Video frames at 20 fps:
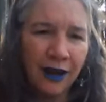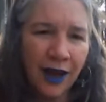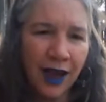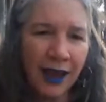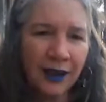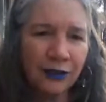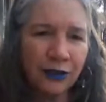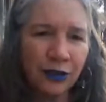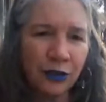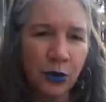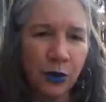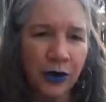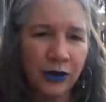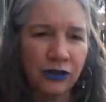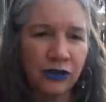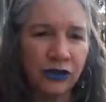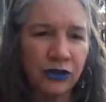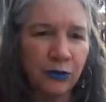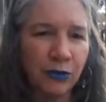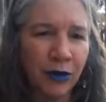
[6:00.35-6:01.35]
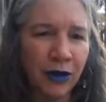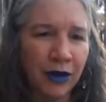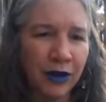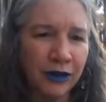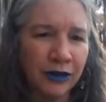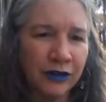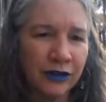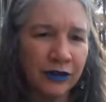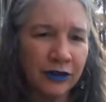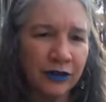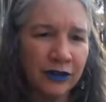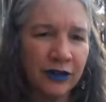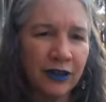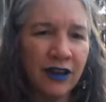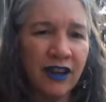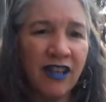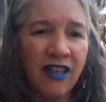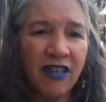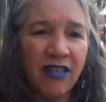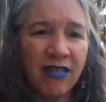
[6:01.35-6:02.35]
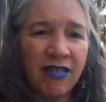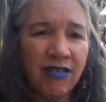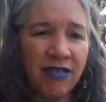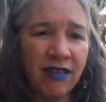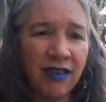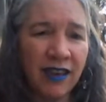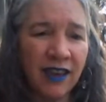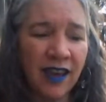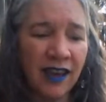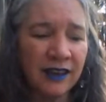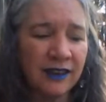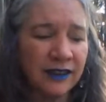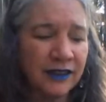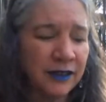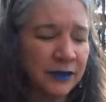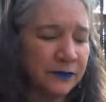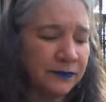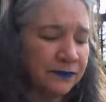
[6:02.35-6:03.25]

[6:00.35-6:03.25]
and to question marks. The end.